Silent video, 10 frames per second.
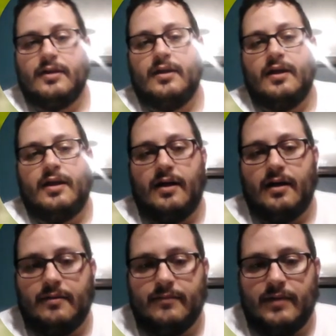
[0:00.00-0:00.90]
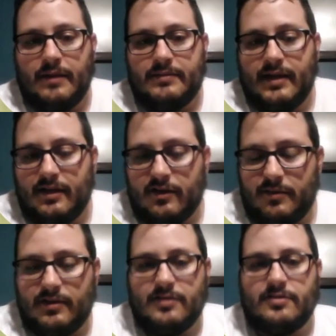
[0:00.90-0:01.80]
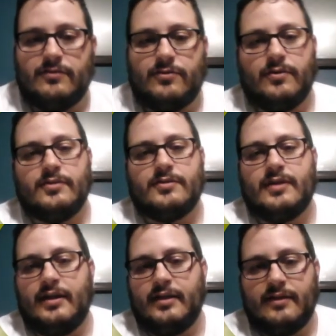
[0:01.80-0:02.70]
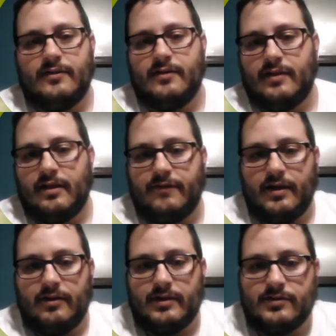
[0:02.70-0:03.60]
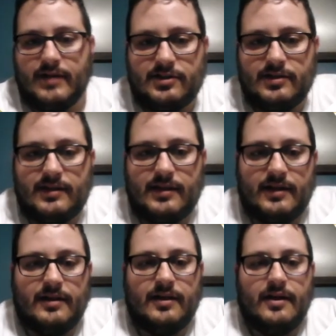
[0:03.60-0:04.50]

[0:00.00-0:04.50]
Uptake and accumulation, of course, kind of gets into that phytoextraction thing.